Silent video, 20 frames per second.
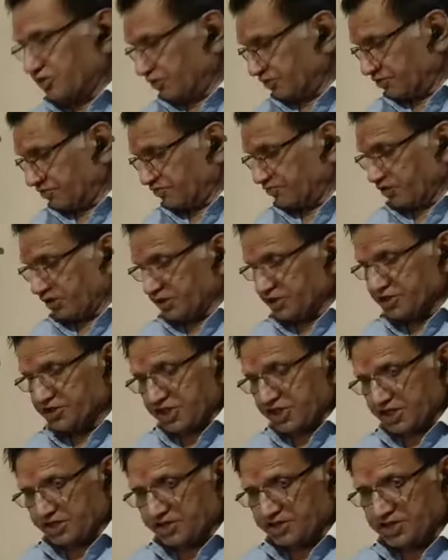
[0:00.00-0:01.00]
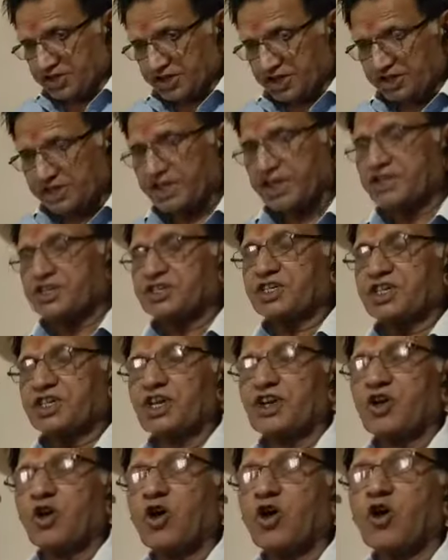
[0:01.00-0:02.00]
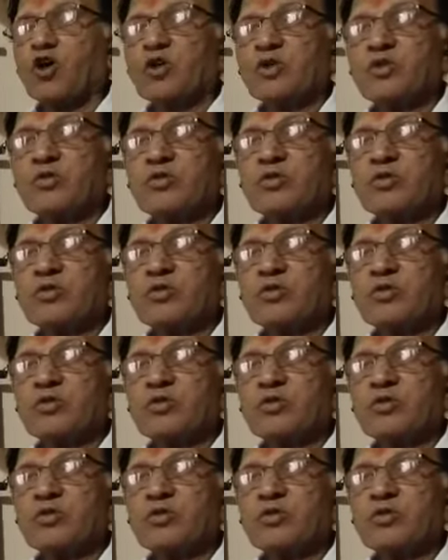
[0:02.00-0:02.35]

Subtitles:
What is gesture? Gesture, non-verbal